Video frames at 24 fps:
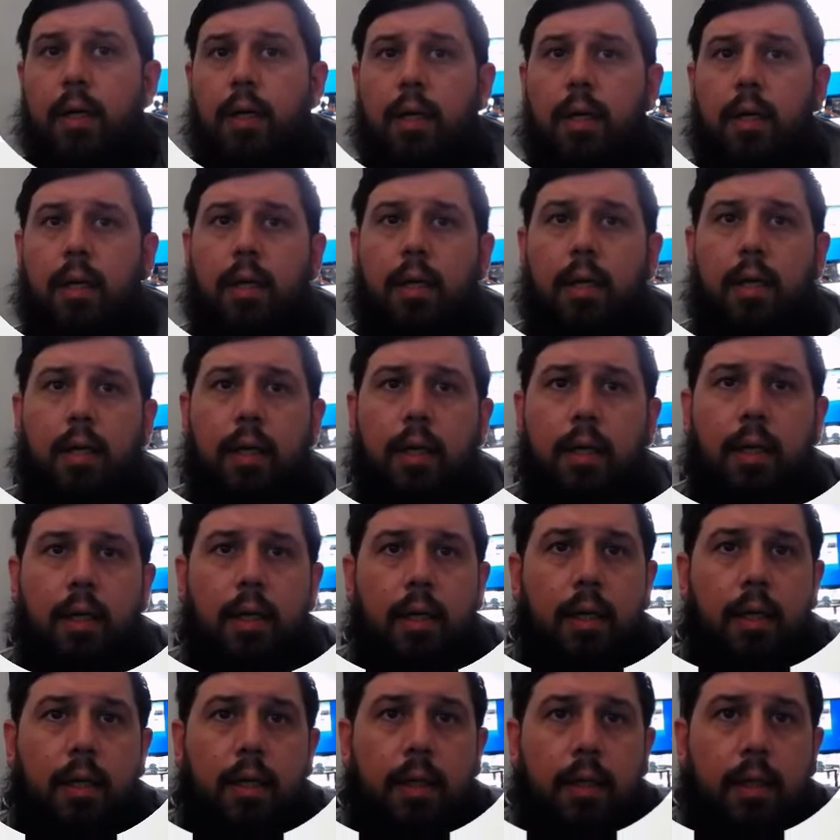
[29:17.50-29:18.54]

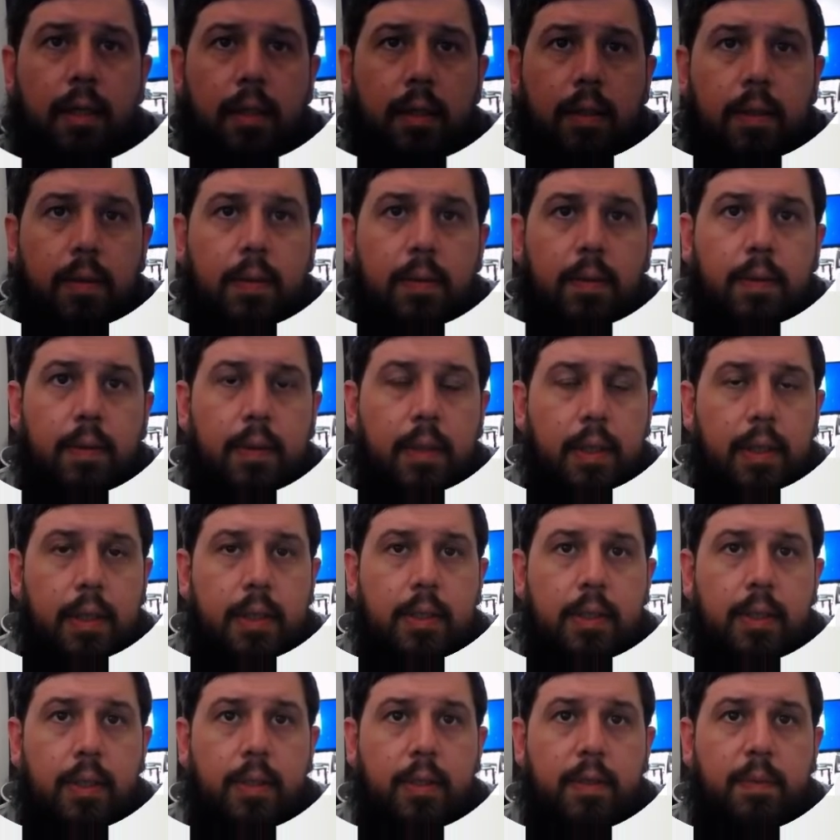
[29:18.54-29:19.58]
Oh,
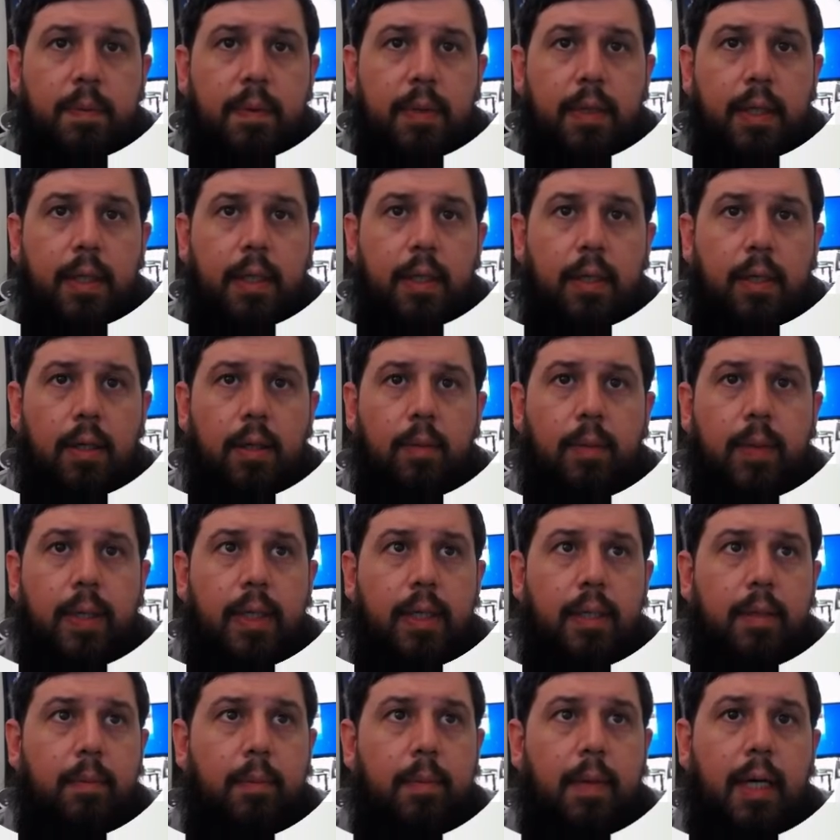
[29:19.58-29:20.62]
that's putting it all the way at the
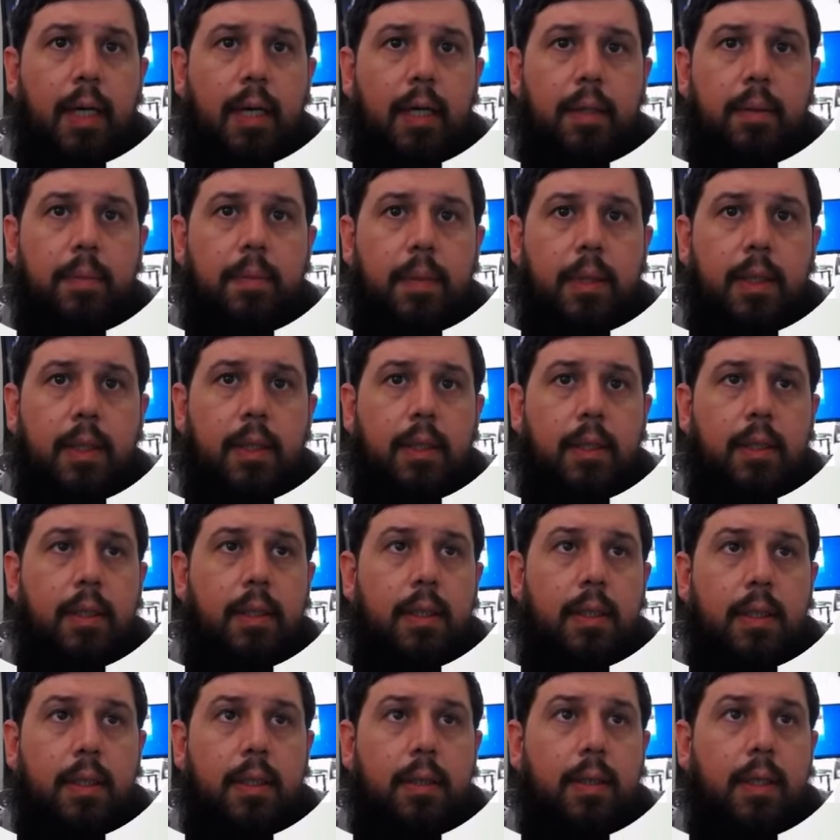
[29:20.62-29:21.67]
bottom.
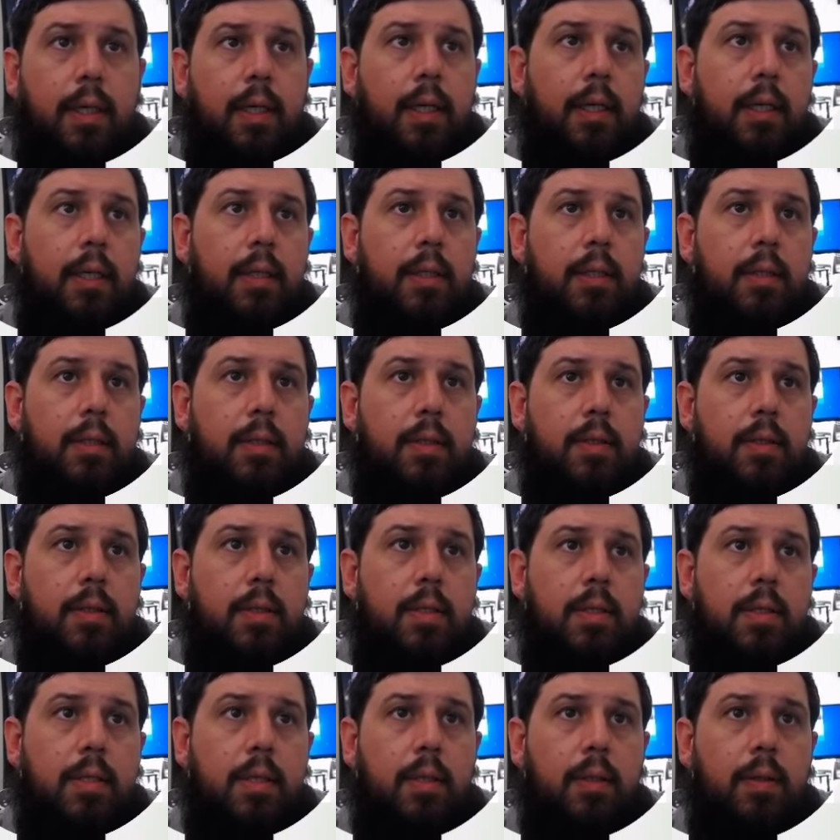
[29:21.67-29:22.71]

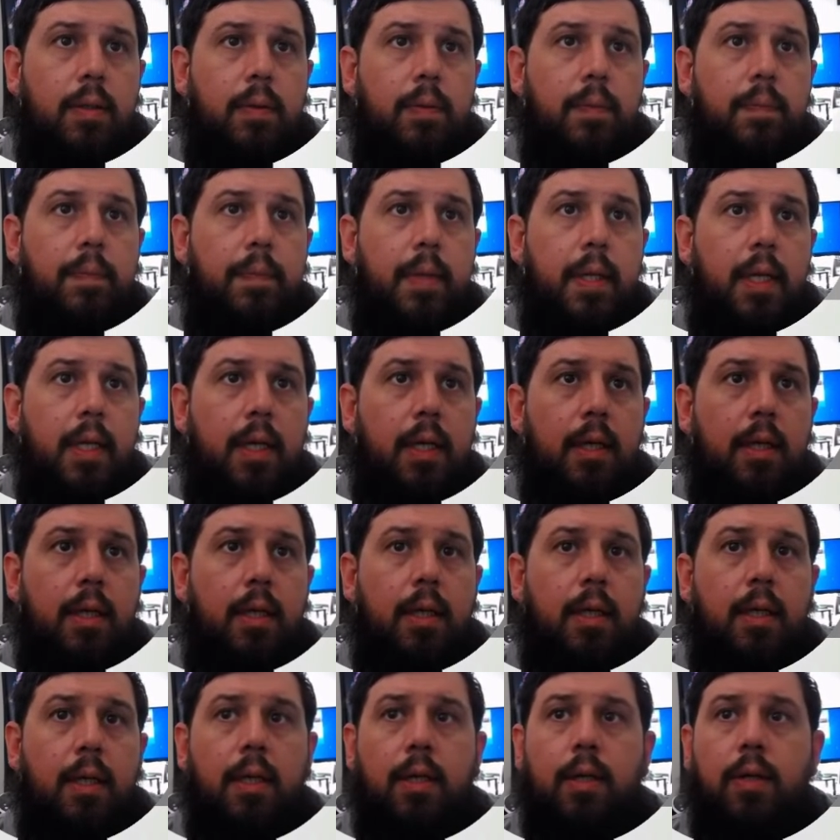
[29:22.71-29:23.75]
So,
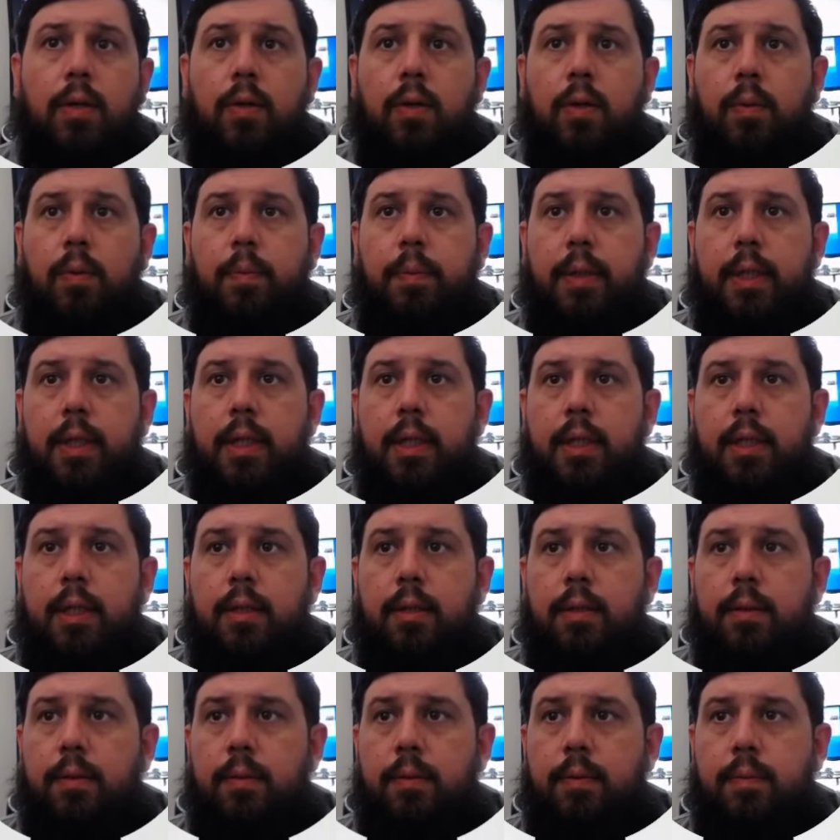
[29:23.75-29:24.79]
no big deal.